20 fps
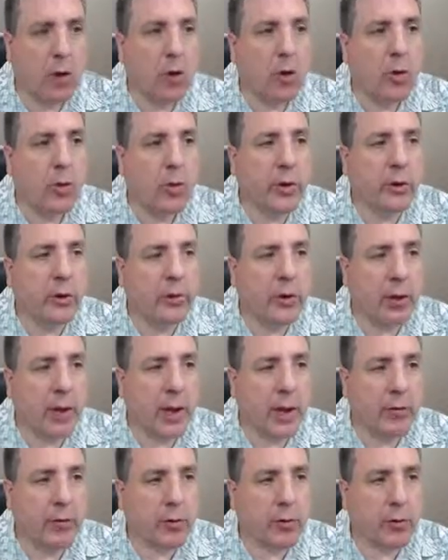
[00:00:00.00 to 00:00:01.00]
We still
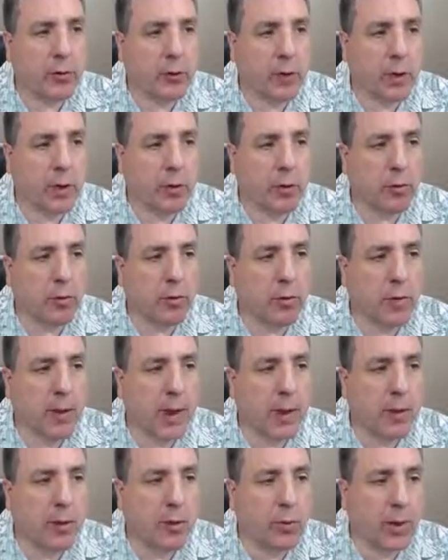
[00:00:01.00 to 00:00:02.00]
have your vertebral
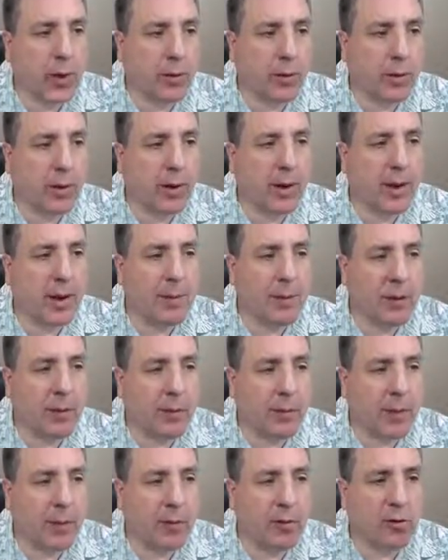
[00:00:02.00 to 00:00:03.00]
foramen, we have the lamina, we
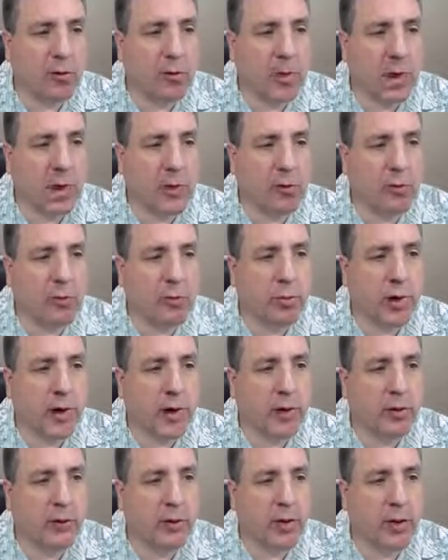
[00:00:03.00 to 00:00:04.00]
have the spinous
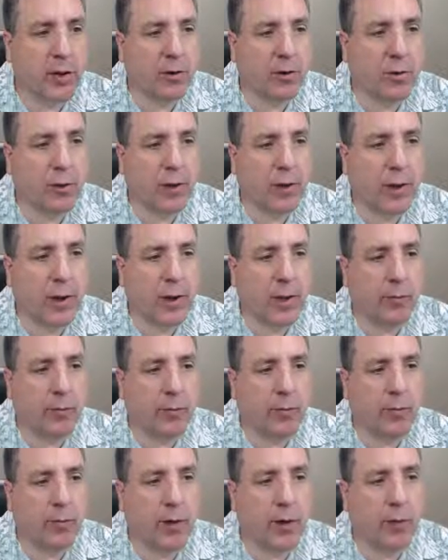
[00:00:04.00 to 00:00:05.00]
process, we're going to have the
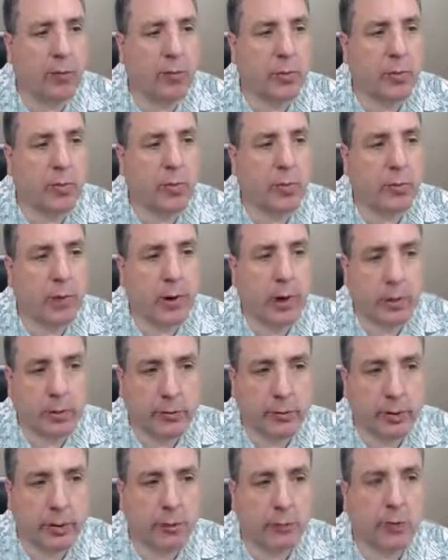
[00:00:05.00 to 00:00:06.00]
transverse
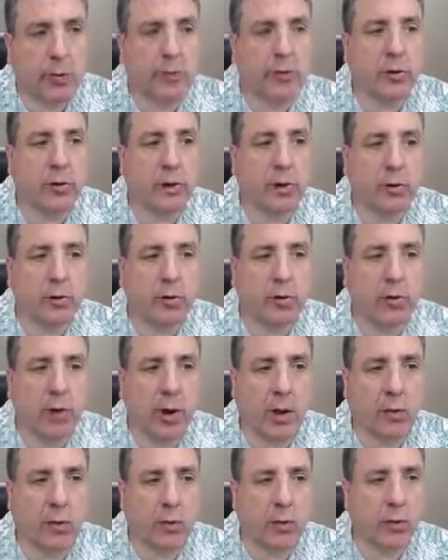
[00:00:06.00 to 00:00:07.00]
process, we still have the
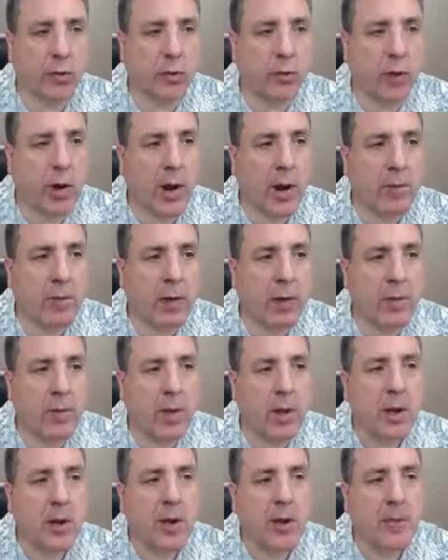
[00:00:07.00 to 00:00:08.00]
transverse foramen,
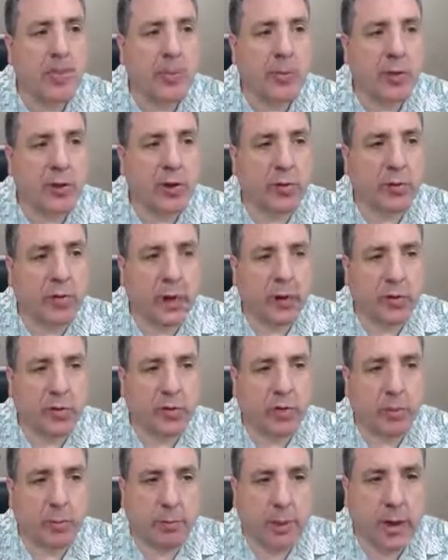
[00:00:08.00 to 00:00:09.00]
this part's
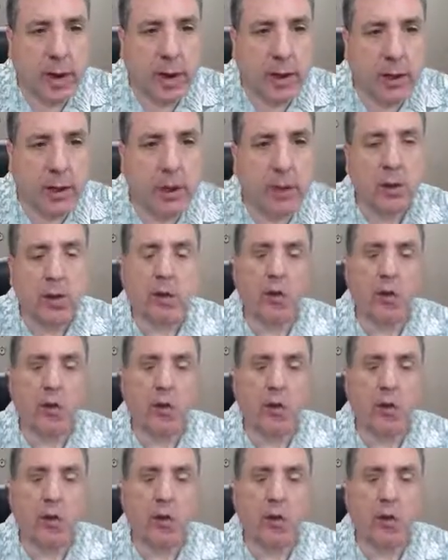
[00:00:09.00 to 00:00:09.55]
the body.